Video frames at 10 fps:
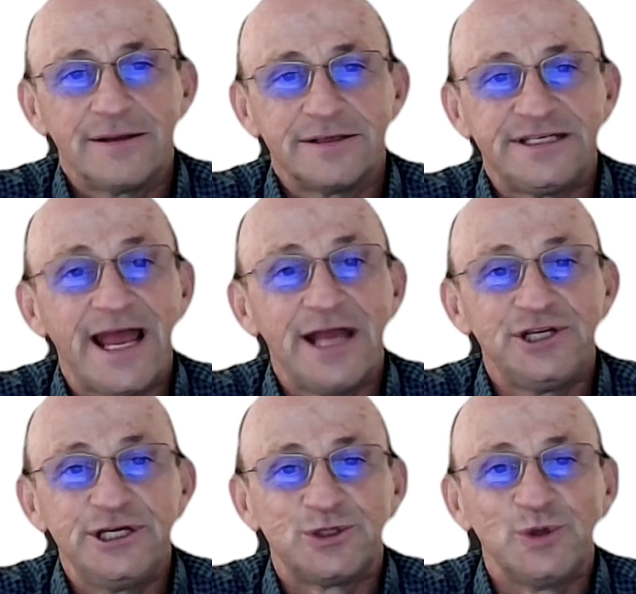
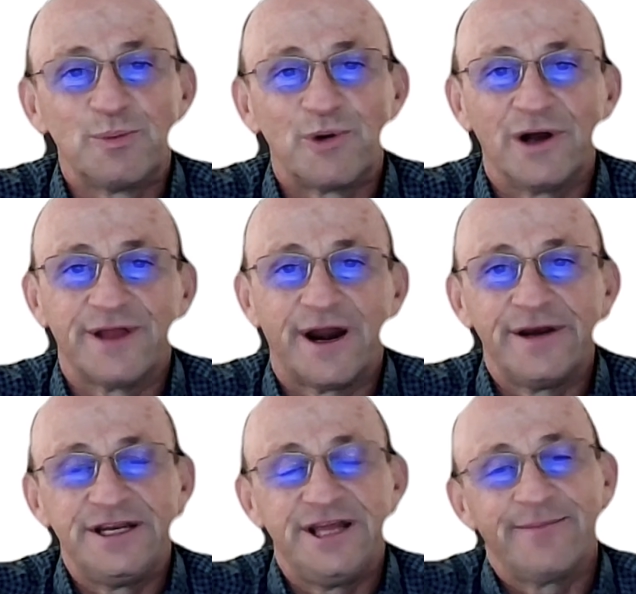CIG's two-pronged
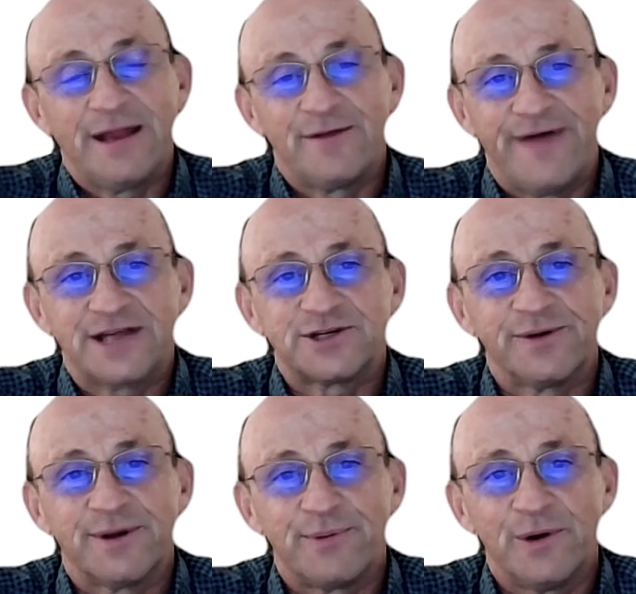R&D and
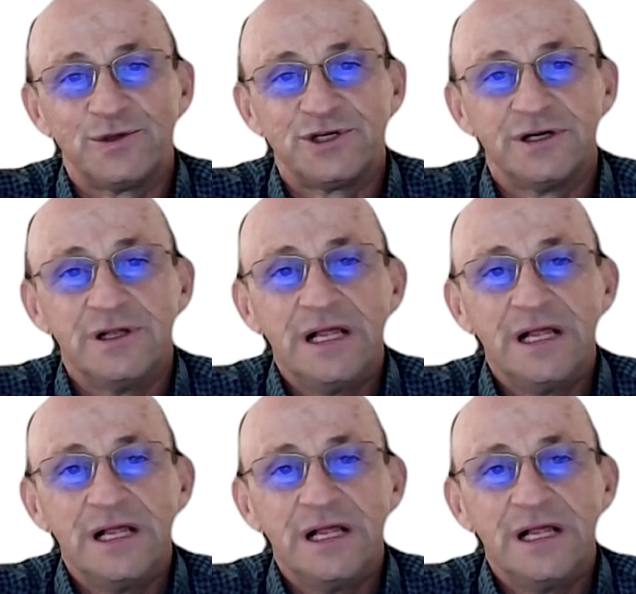manufacturing approach,